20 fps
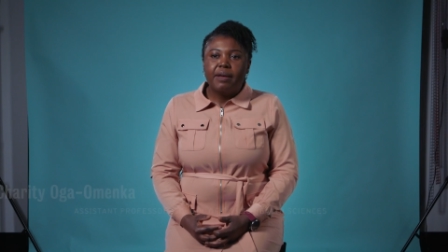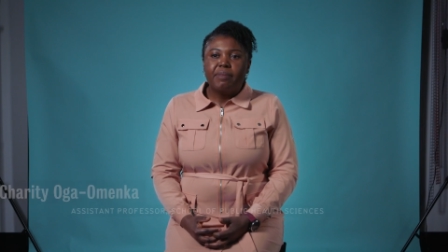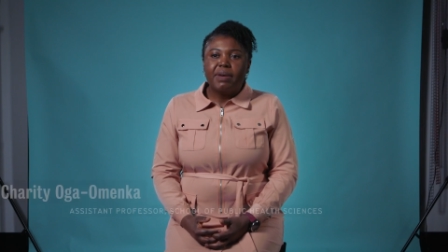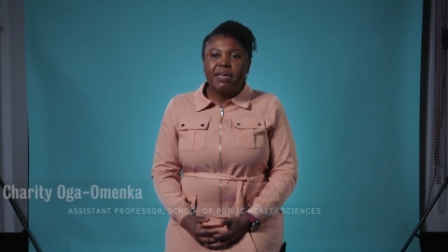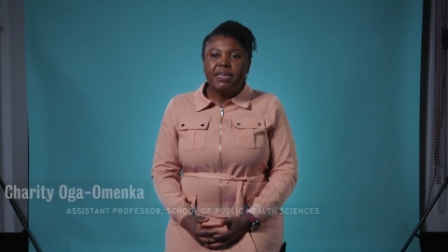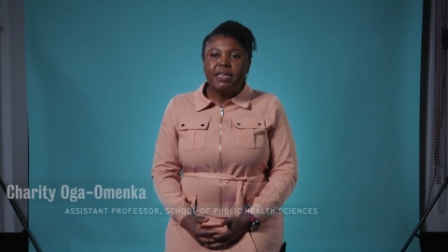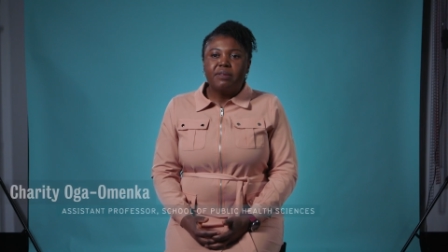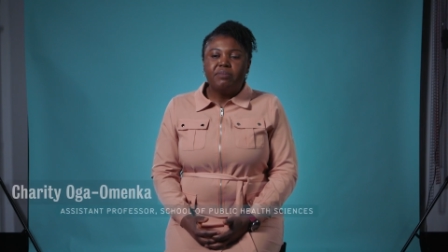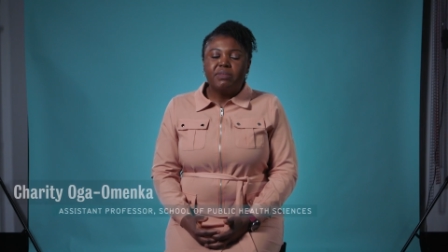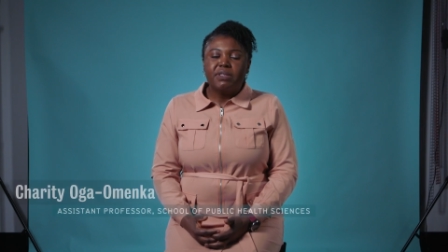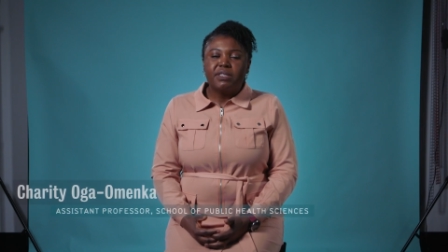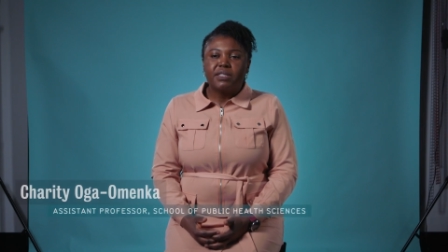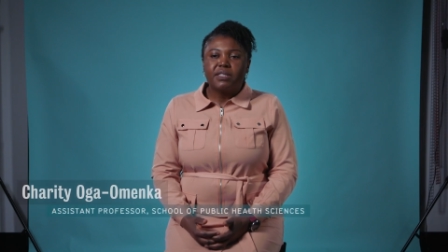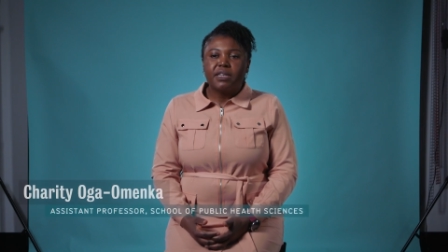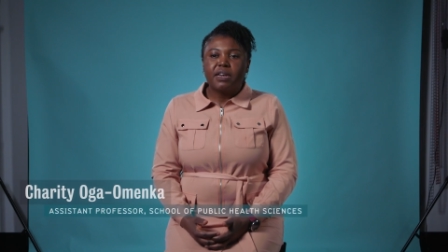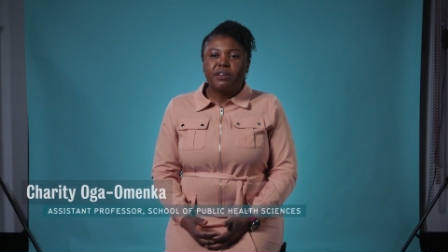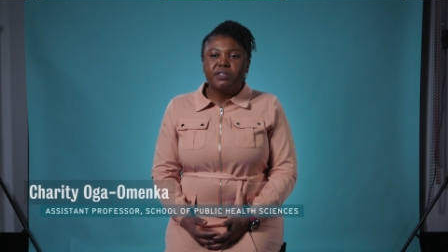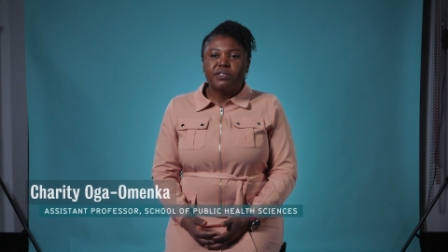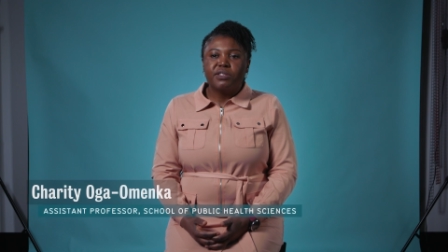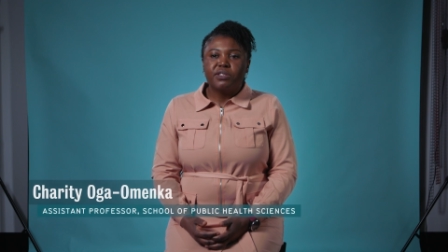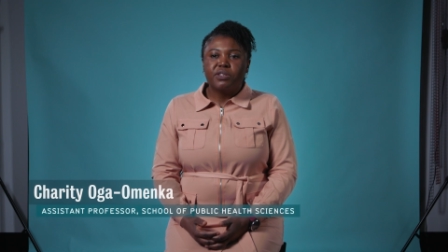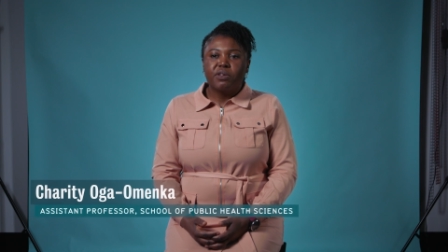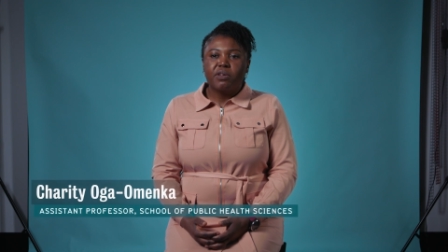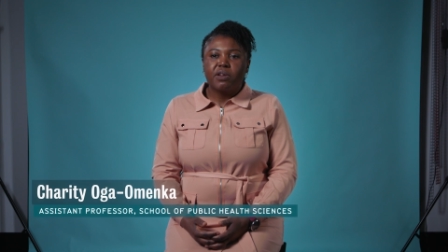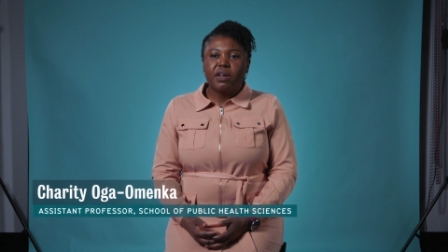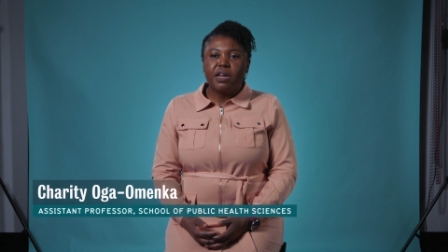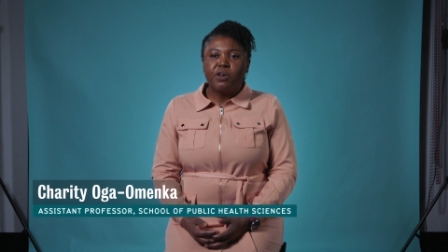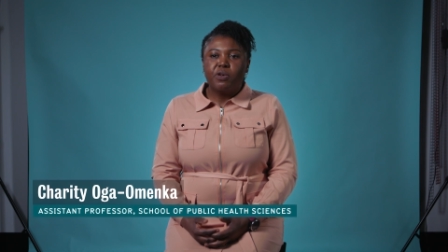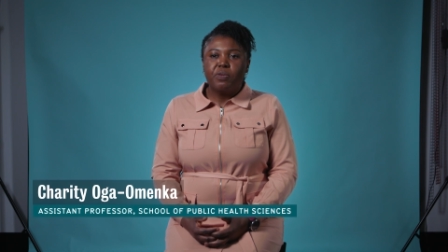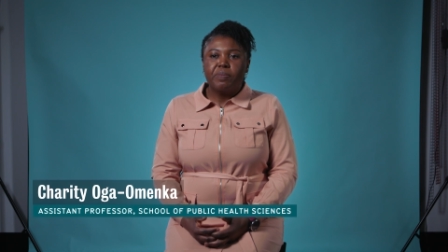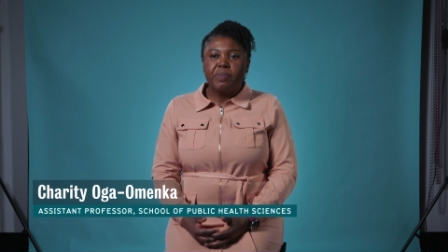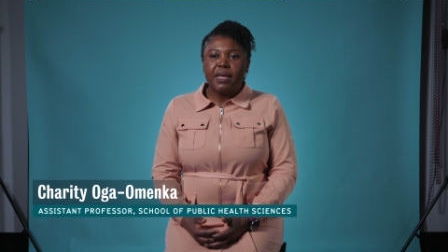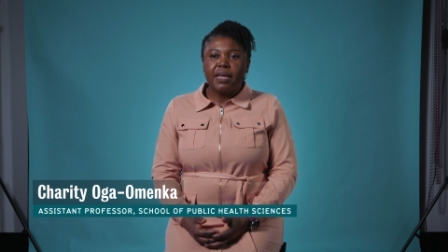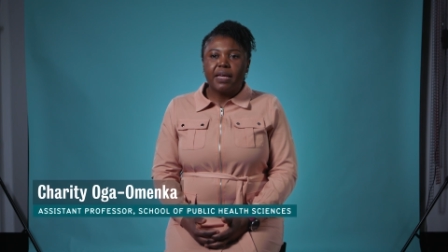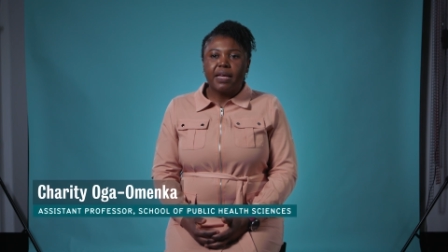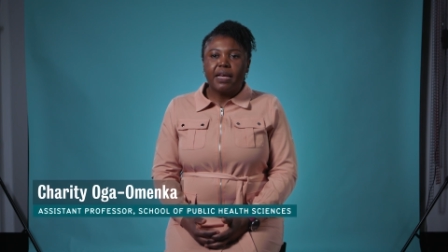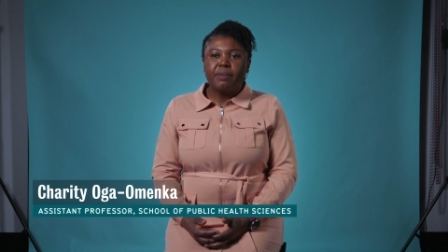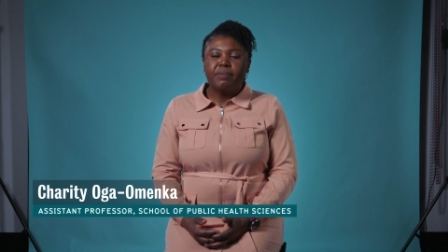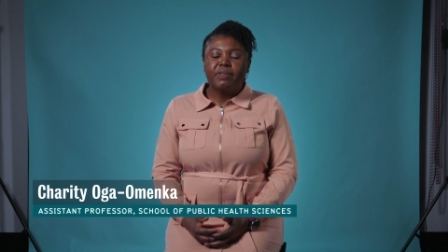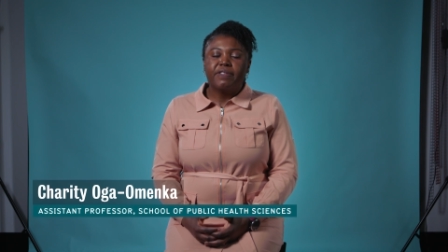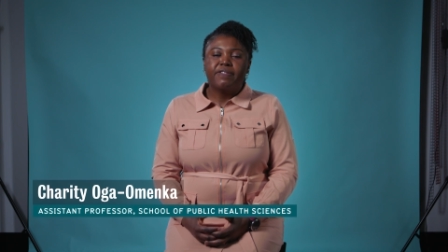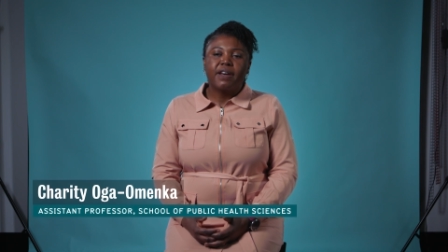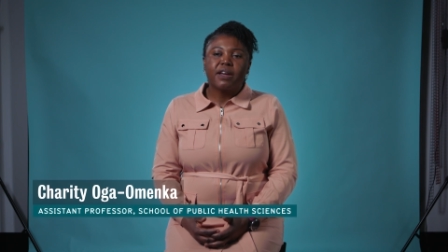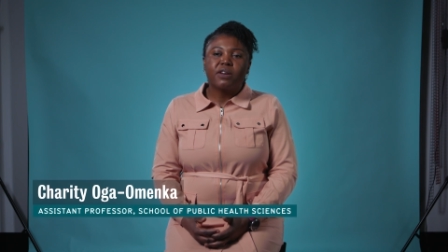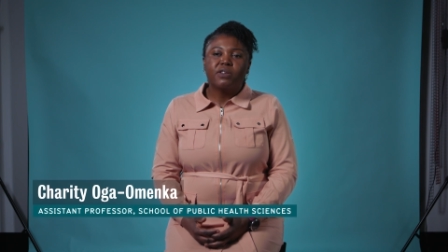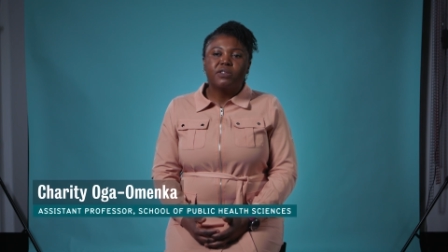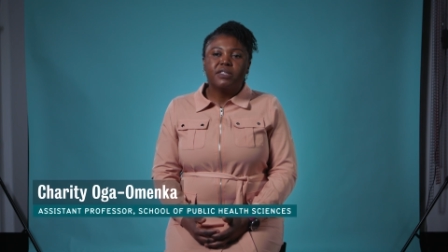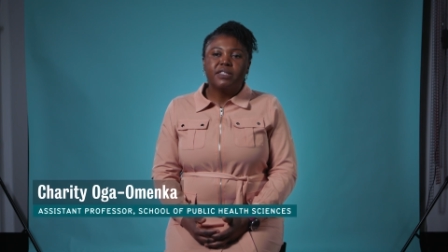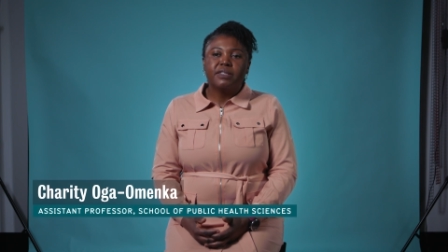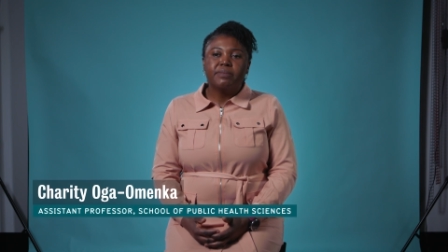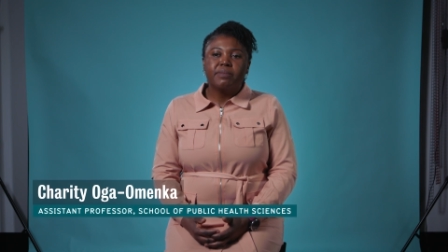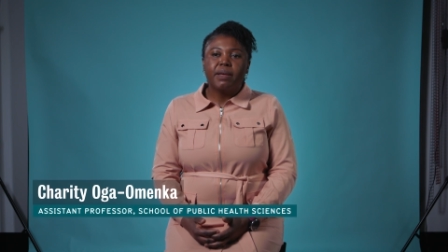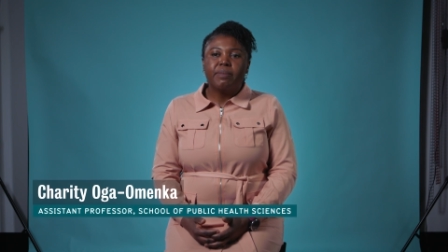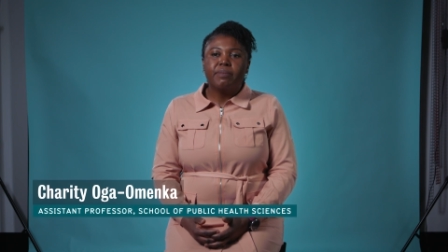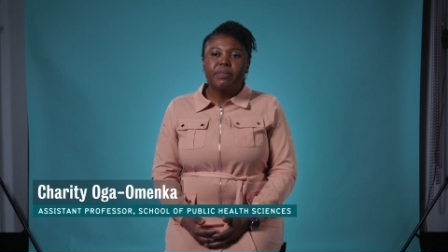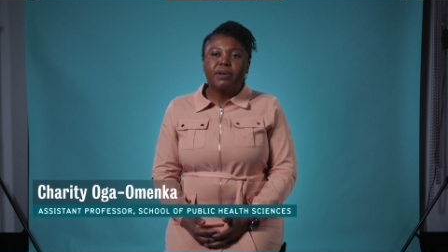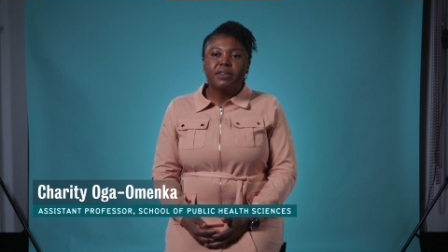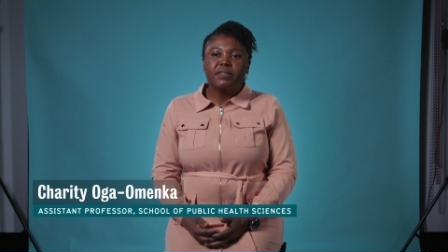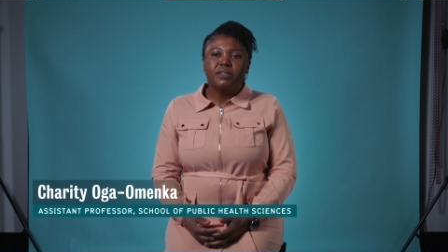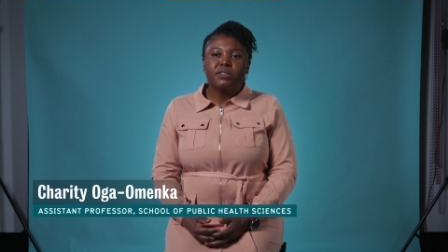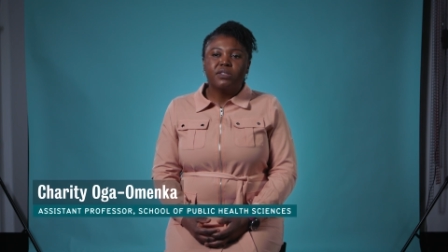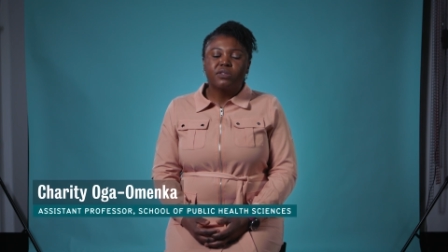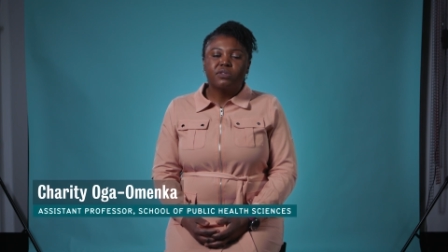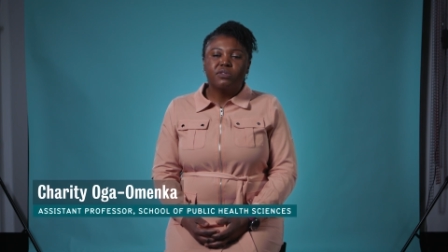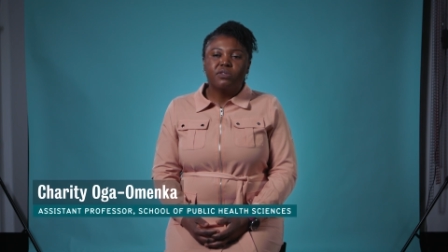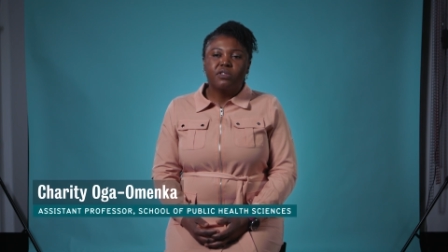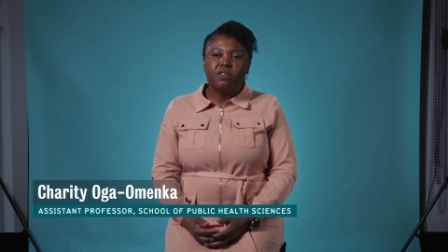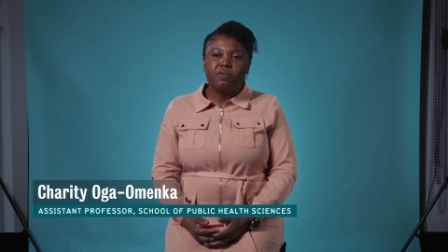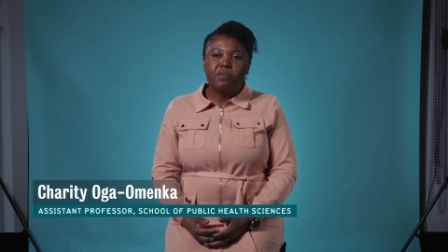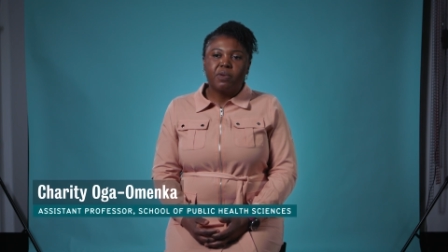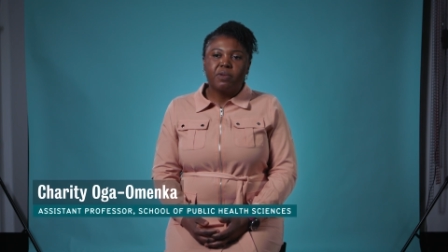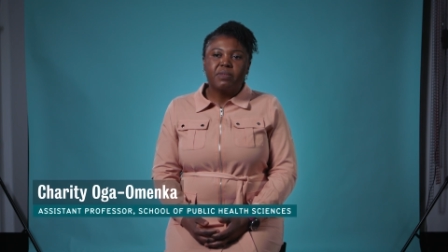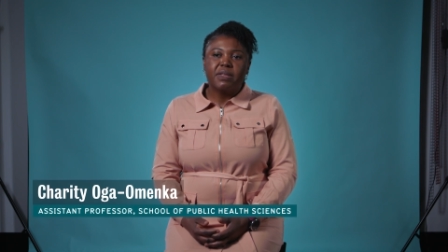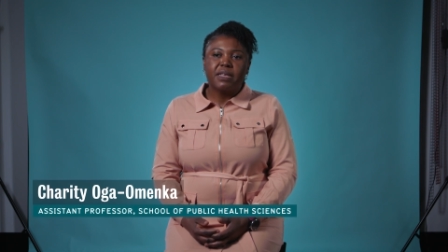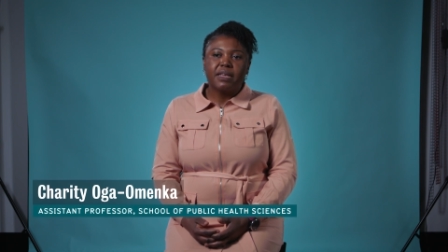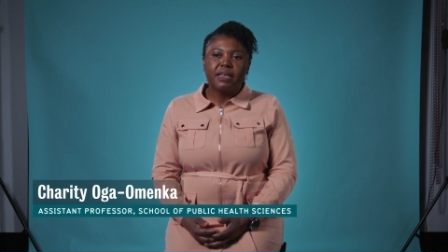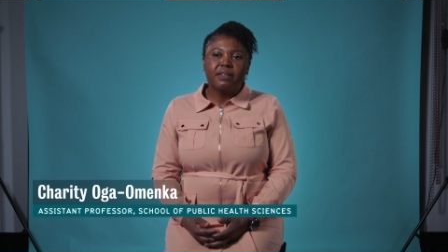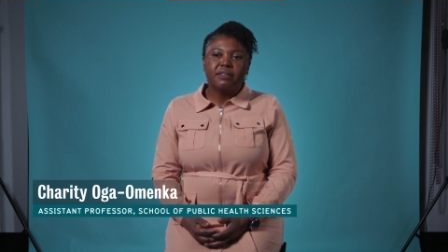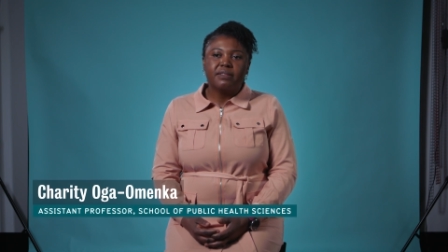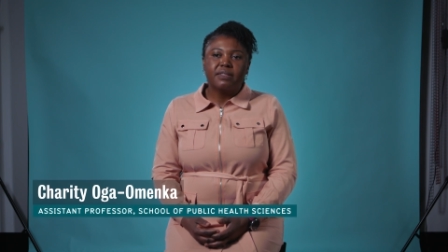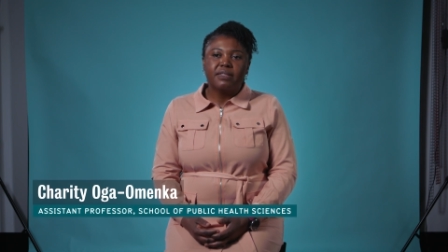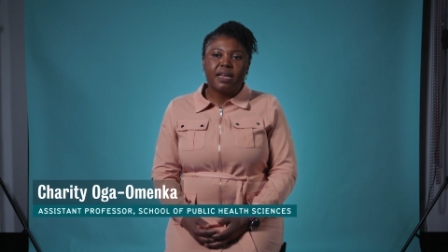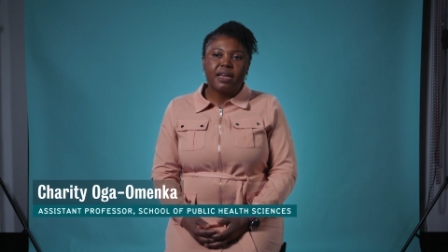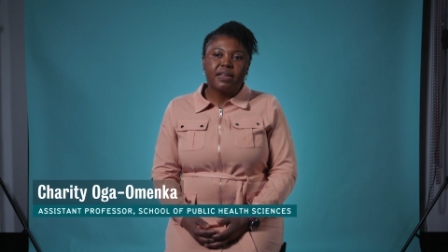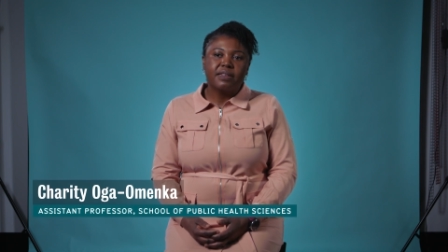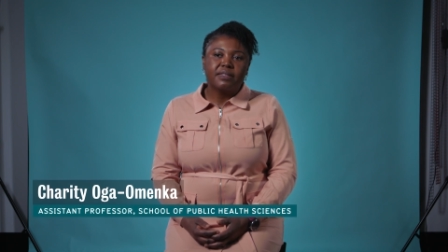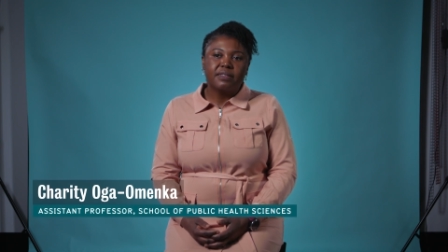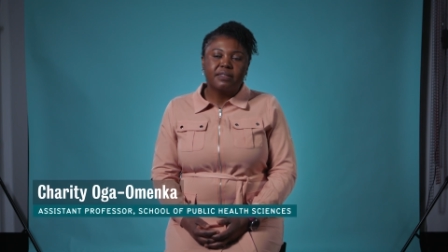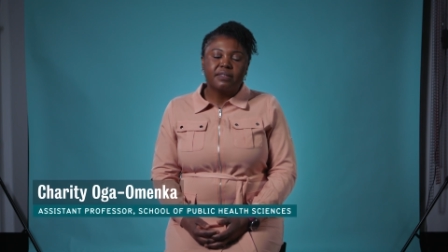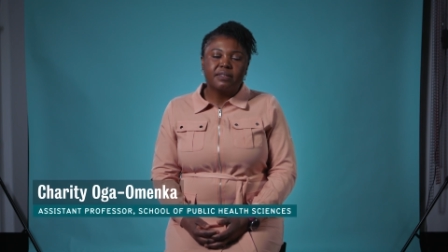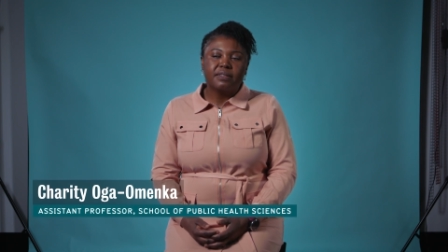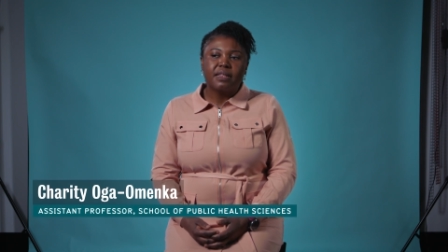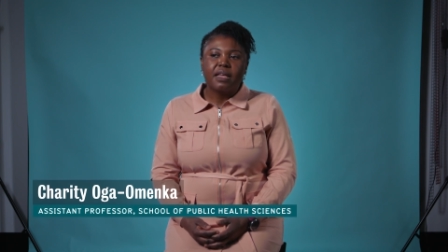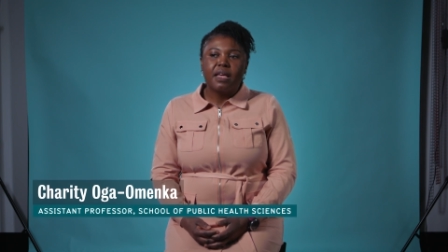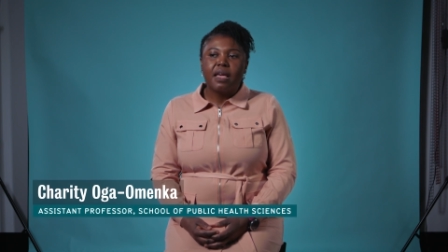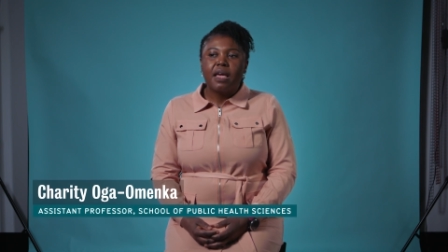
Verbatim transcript: My name is Charity Oga Omenka. I'm a faculty member in the School of Public Health Sciences.